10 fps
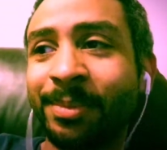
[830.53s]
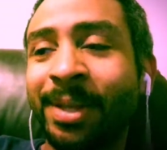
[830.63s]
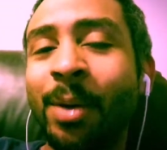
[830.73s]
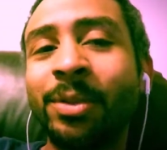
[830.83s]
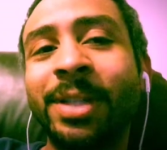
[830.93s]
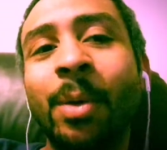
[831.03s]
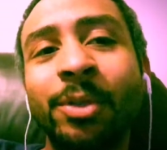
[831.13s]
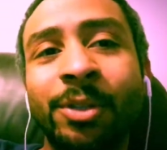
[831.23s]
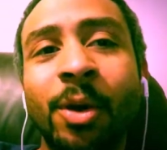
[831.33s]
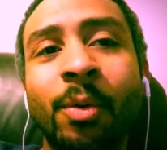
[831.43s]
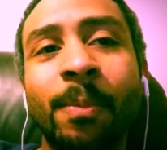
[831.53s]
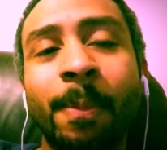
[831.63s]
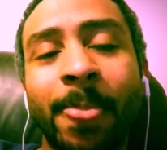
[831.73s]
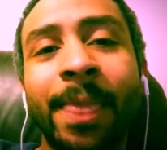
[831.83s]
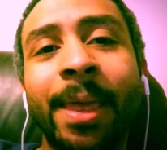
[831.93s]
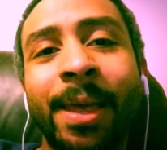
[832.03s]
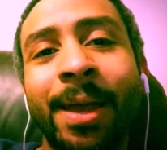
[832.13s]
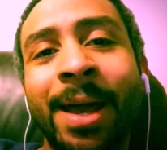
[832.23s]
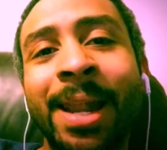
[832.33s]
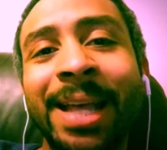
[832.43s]
that was that was dope.
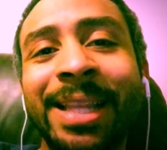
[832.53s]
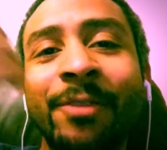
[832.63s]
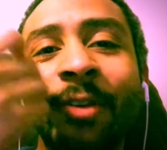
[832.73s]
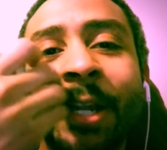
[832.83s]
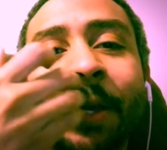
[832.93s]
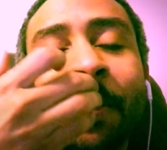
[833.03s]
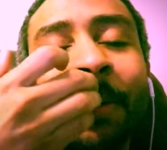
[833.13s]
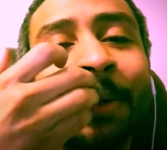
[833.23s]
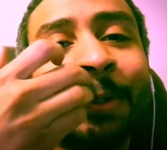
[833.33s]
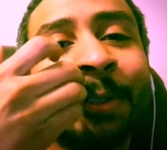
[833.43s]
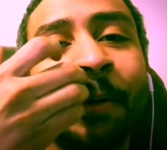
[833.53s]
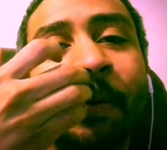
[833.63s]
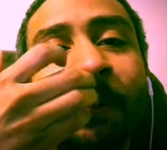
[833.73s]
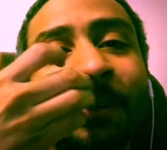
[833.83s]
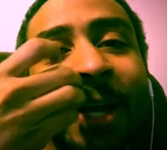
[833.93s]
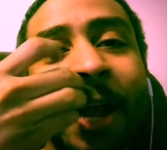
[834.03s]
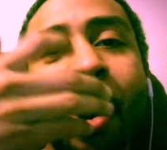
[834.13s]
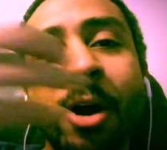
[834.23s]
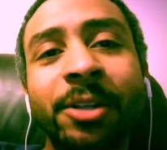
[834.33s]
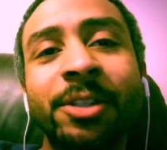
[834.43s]
I like that video. So check out
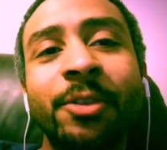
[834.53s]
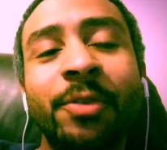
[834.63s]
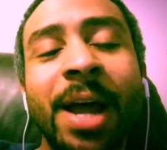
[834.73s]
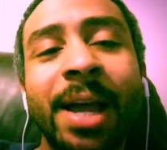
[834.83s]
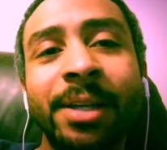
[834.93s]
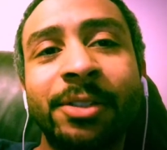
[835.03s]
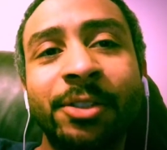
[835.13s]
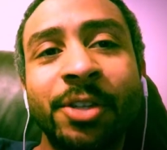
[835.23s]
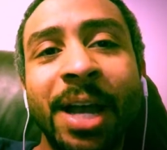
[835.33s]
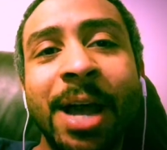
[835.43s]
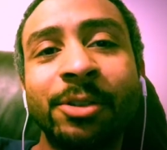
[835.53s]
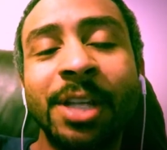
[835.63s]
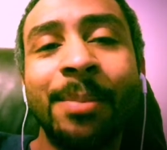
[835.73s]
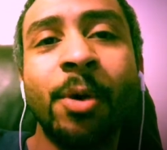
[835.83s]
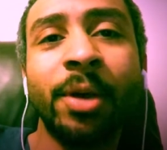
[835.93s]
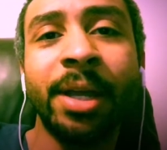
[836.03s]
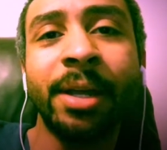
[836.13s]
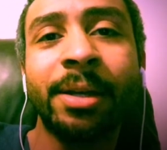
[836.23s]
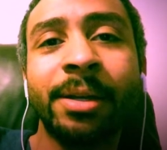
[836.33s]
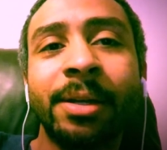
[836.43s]
Hardest and the Flyest. Check out Same Old
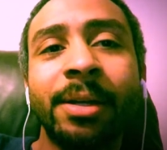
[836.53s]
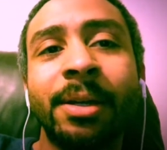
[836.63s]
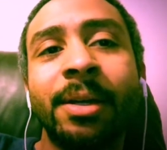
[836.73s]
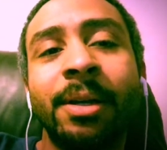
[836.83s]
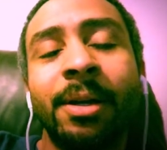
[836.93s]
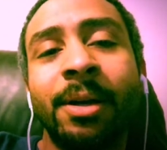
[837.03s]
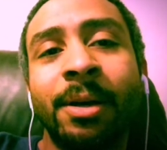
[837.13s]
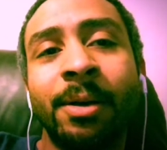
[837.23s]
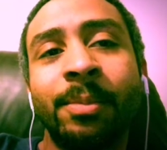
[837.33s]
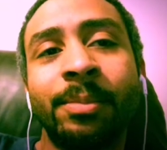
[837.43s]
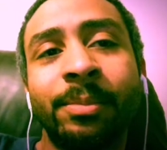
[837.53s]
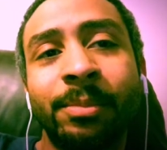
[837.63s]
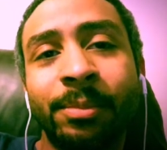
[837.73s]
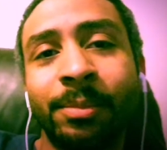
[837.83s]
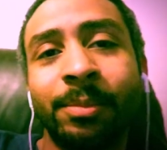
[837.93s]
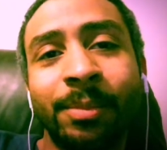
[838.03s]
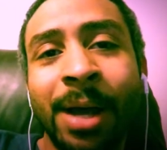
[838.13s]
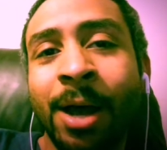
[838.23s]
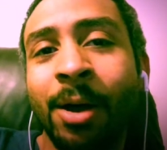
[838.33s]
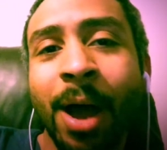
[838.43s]
Geek um,
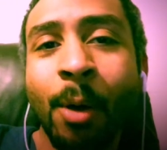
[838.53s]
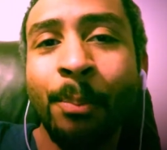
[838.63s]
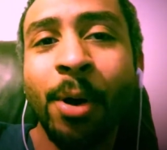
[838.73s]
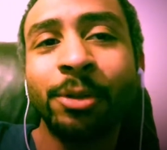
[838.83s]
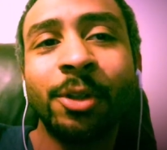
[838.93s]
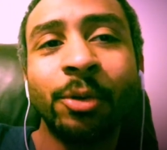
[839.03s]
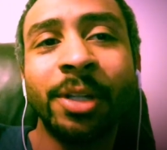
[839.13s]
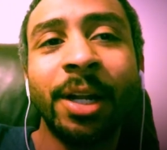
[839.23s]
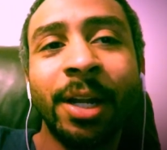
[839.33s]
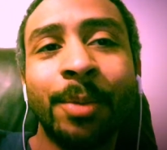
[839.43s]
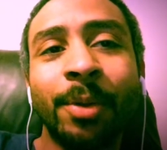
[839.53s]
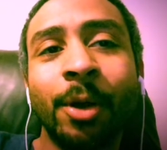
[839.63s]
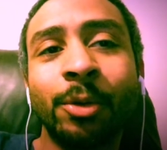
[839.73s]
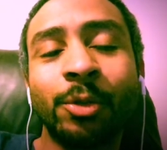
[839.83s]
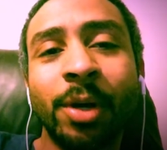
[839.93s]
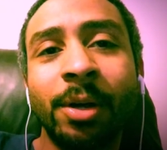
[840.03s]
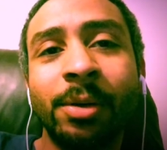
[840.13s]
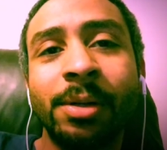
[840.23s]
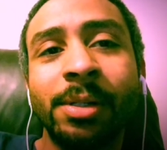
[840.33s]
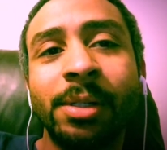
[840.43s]
I'll, I'll, post those in the link below as
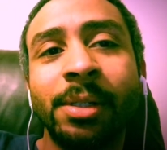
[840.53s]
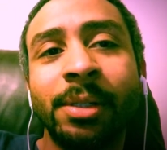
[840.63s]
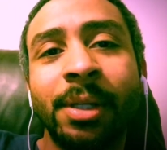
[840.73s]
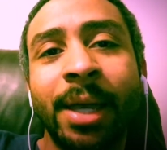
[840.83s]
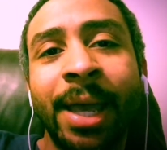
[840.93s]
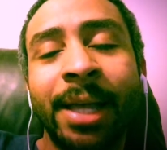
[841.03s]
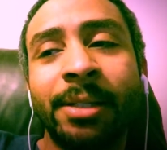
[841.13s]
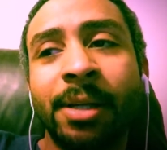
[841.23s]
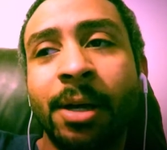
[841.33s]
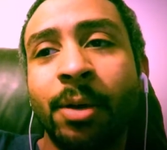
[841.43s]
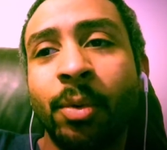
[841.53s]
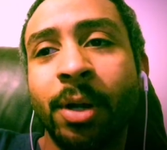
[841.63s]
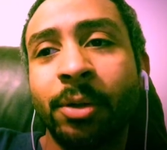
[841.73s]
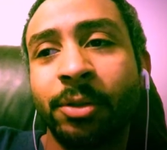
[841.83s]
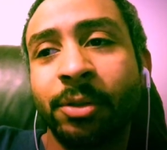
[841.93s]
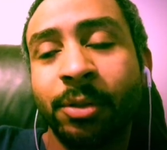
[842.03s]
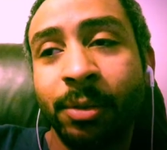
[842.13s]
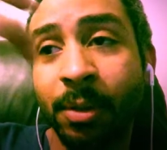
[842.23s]
well. And uh, what else?